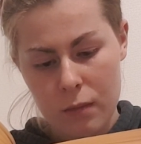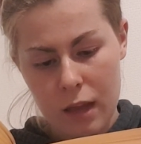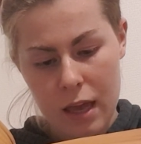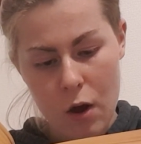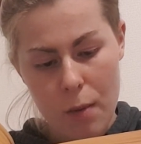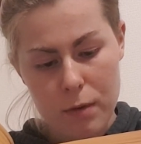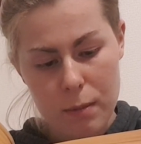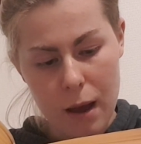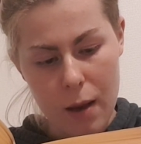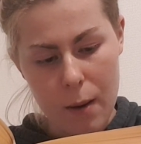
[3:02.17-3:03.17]
He hopped
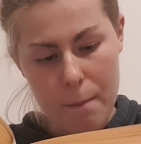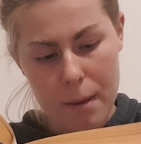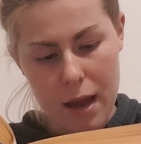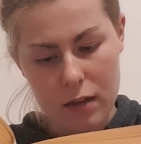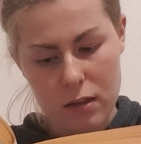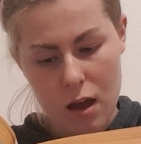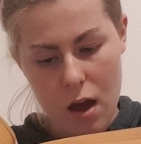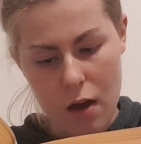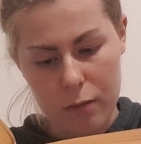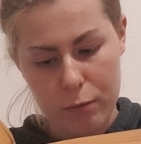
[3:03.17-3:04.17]
about and pecked the
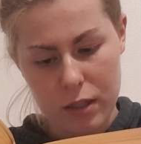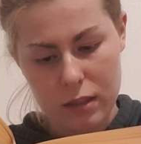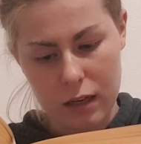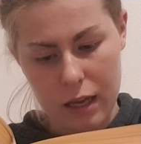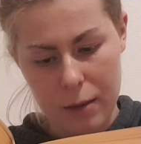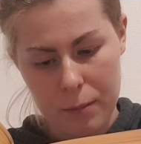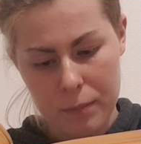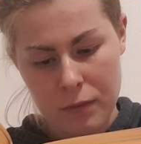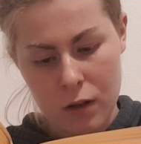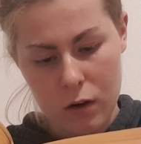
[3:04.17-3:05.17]
earth briskly,
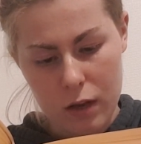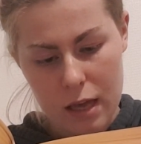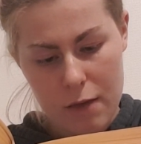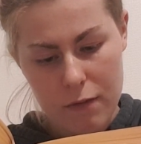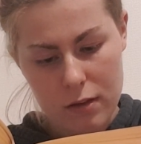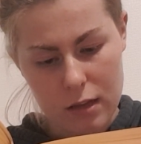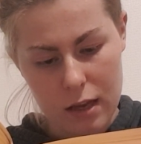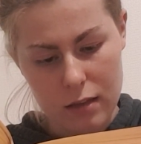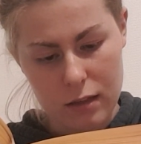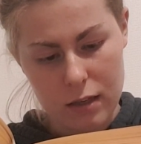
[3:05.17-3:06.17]
looking for
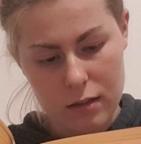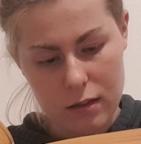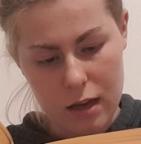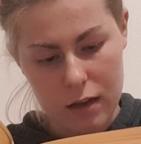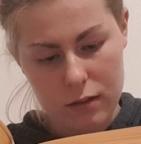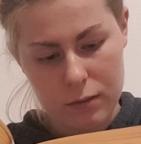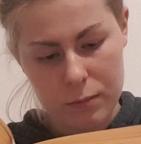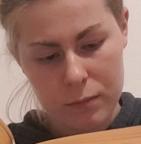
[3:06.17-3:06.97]
seeds and insects.